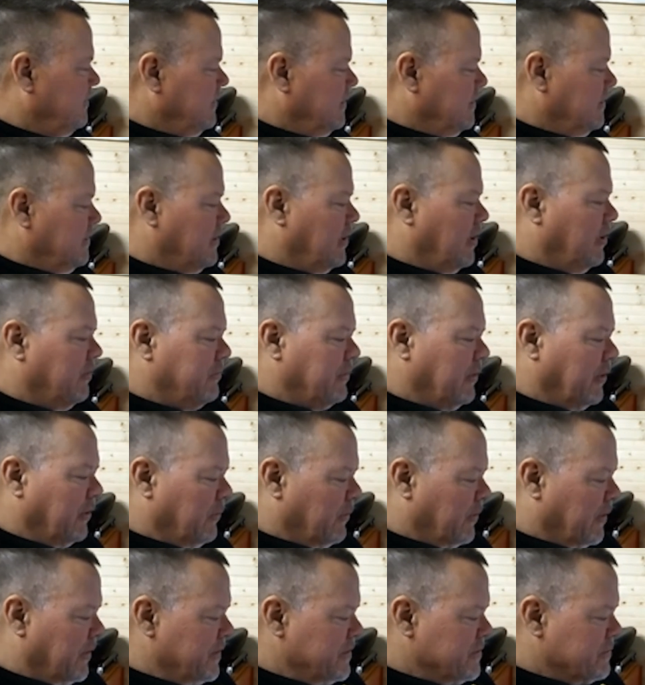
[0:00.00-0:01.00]
hopefully in
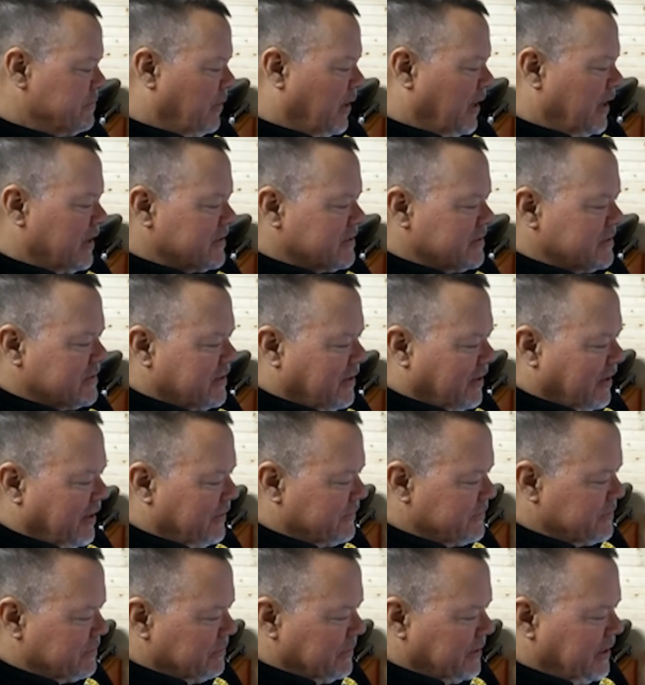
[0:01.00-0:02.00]
one of these boxes I'll
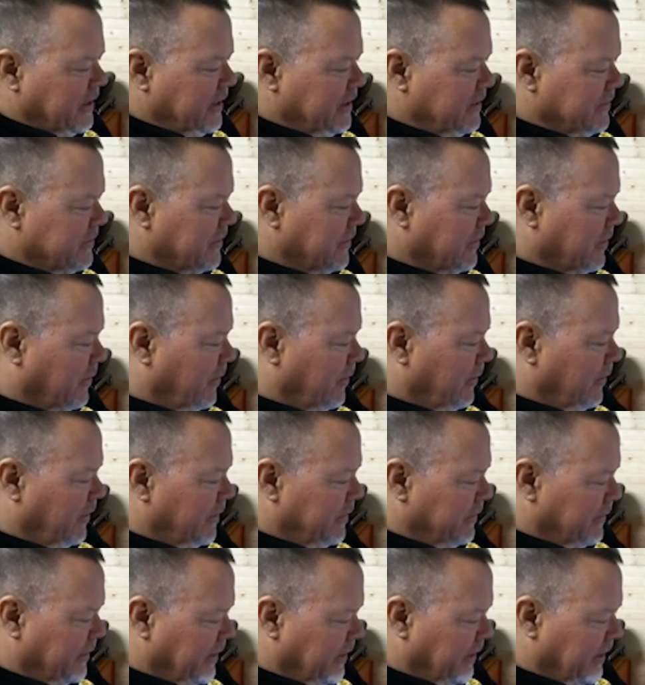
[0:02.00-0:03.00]
have some keys that go
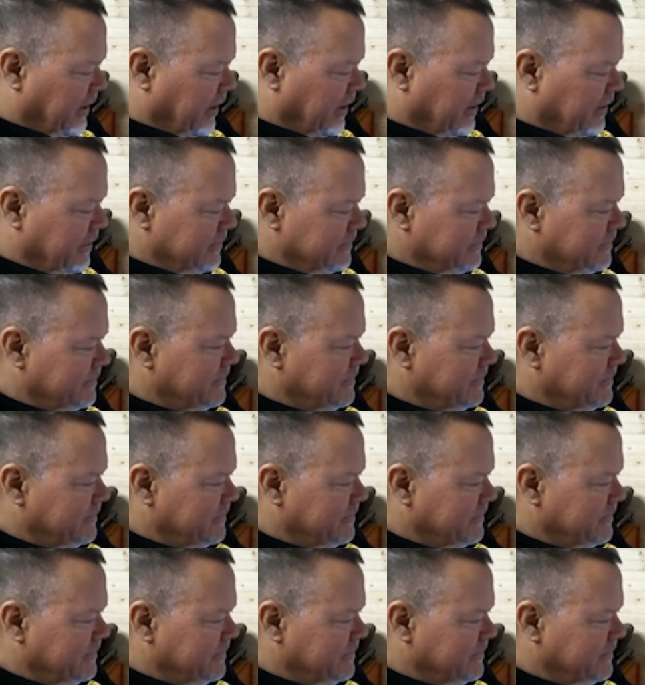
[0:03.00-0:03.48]
along. There you go.